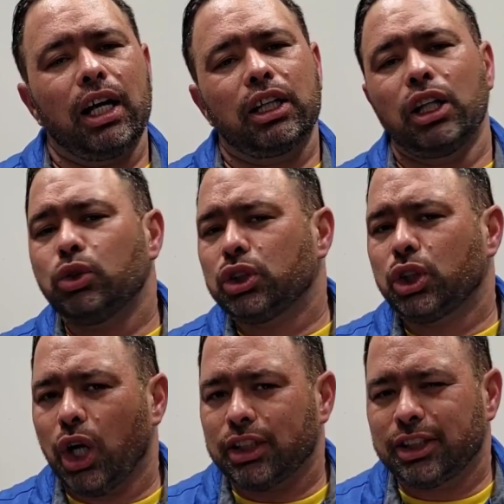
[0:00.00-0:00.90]
closing
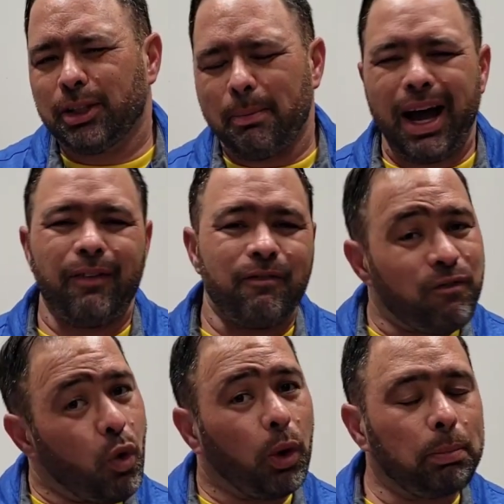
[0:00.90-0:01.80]
costs is about
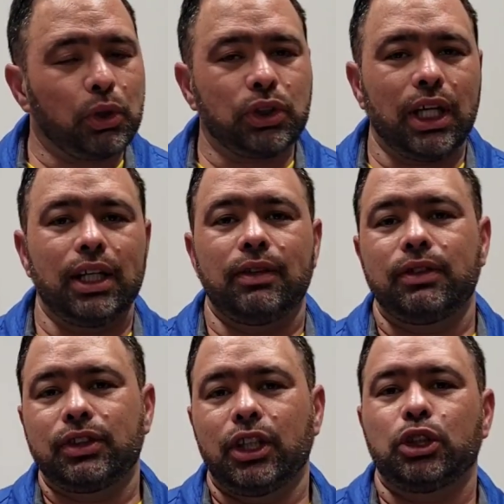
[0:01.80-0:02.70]
4% of the
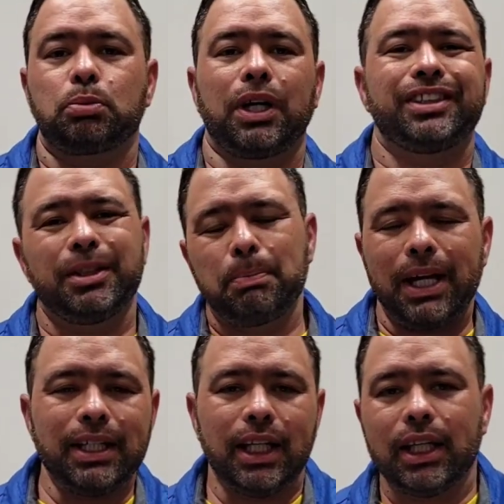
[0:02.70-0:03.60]
sales price,
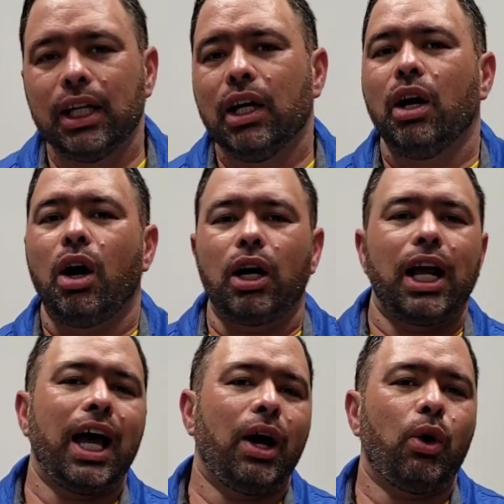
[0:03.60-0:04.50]
depending on
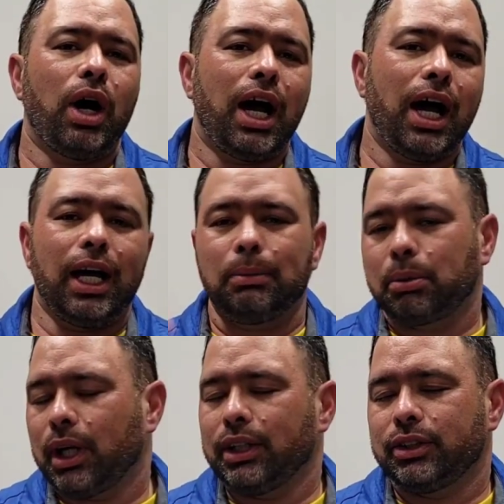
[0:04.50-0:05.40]
how high
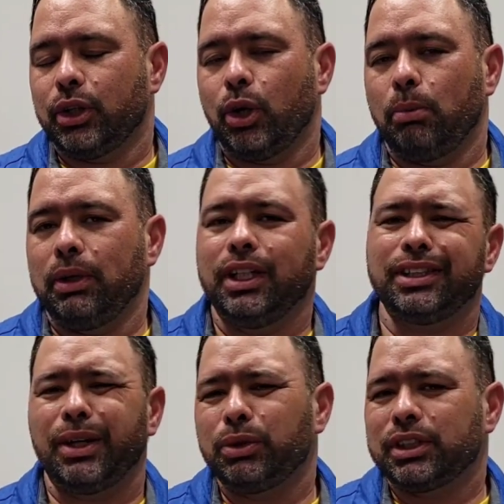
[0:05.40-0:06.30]
priced the home is.
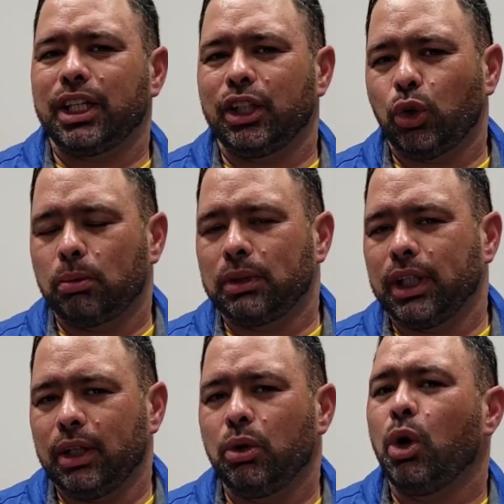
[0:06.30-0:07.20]
I would say
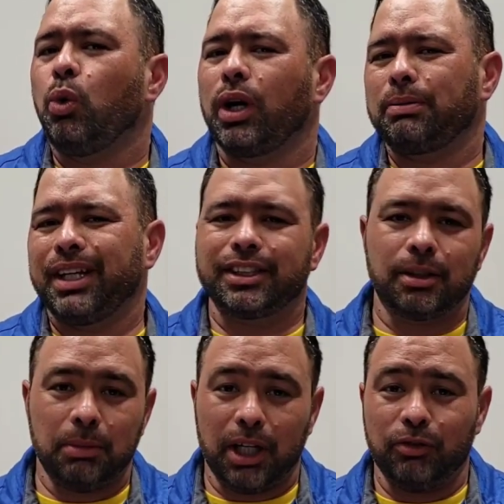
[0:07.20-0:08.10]
normally when I'm
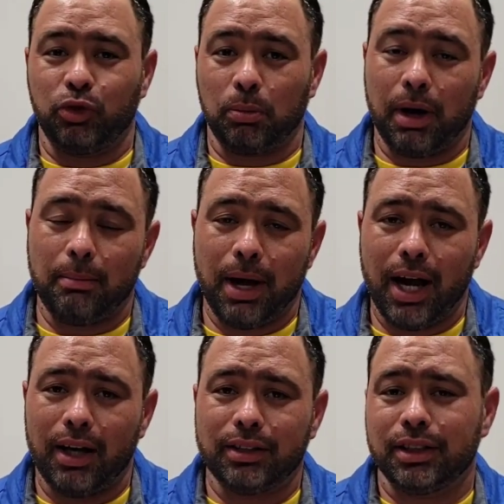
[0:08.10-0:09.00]
guesstimating for my
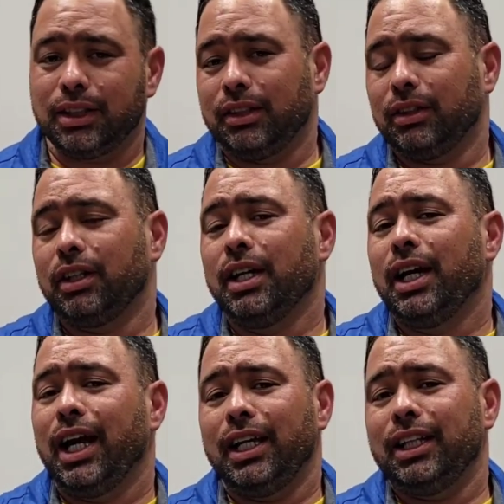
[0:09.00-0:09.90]
buyers, it's either
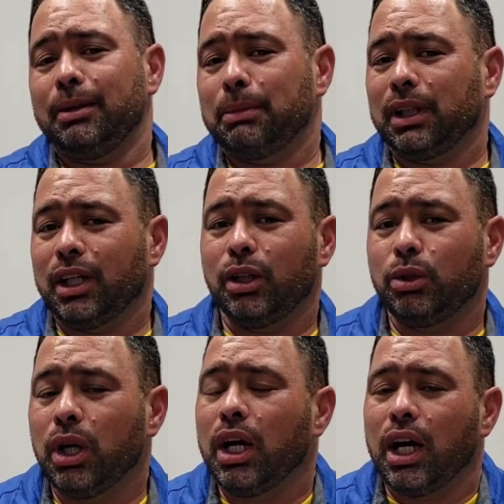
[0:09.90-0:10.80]
anything
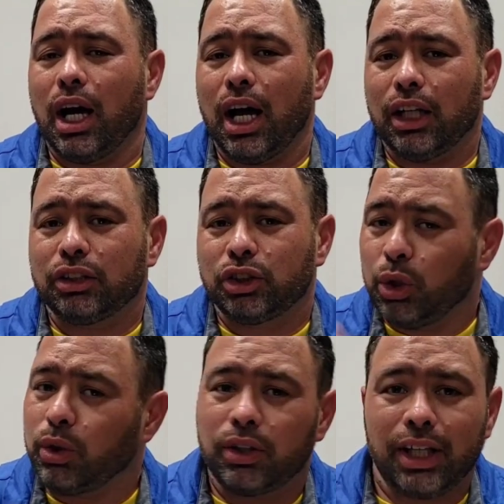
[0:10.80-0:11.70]
below
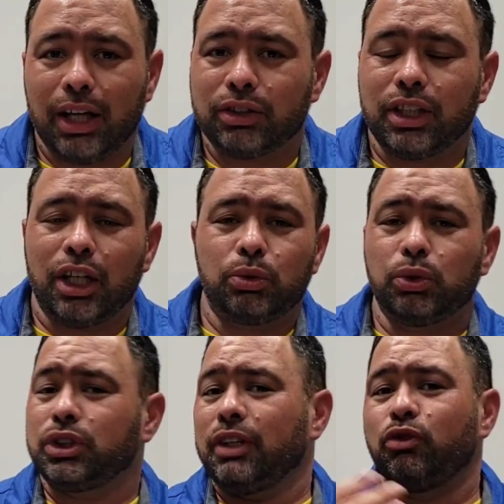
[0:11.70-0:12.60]
$200,000, we would
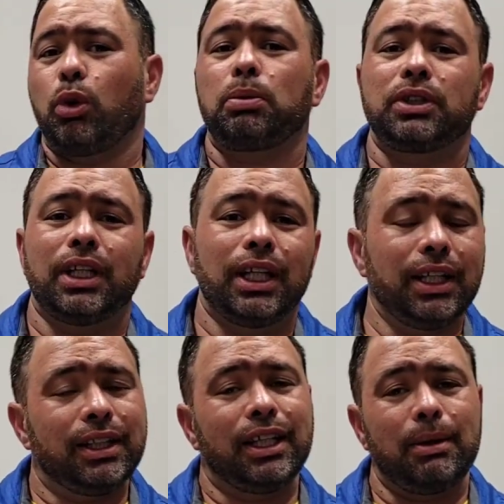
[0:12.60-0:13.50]
say 4%.
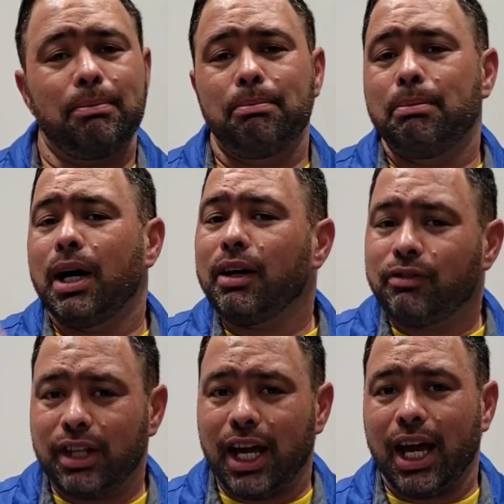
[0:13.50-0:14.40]
Anything above
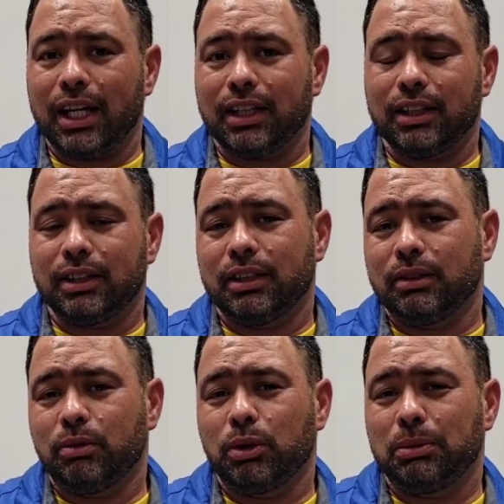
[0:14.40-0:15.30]
that
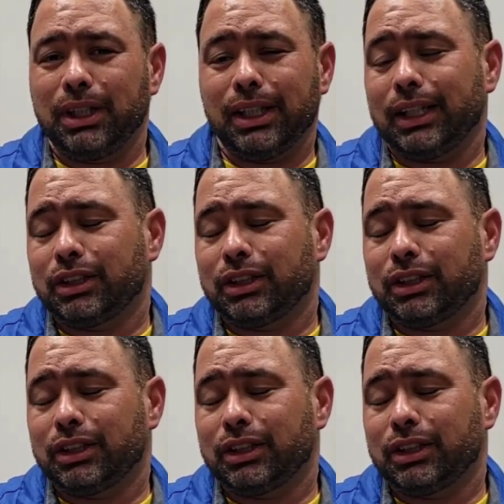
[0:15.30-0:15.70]
would be like